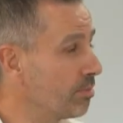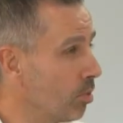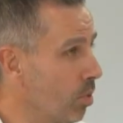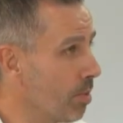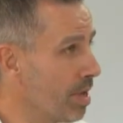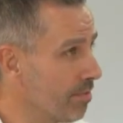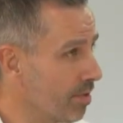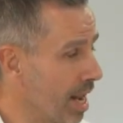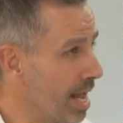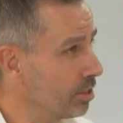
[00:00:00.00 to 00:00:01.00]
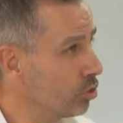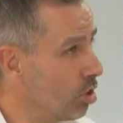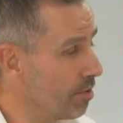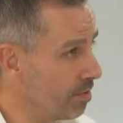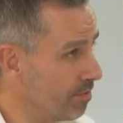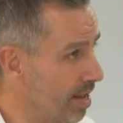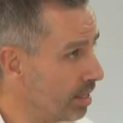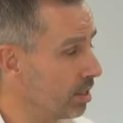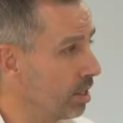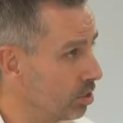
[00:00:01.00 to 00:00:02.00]
but where we have clients who have
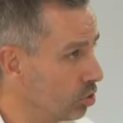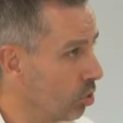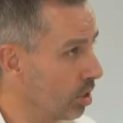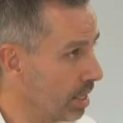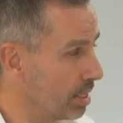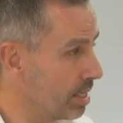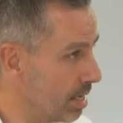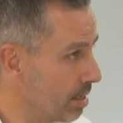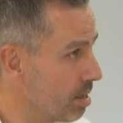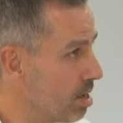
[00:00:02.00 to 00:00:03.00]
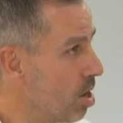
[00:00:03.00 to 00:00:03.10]
invested historically in data,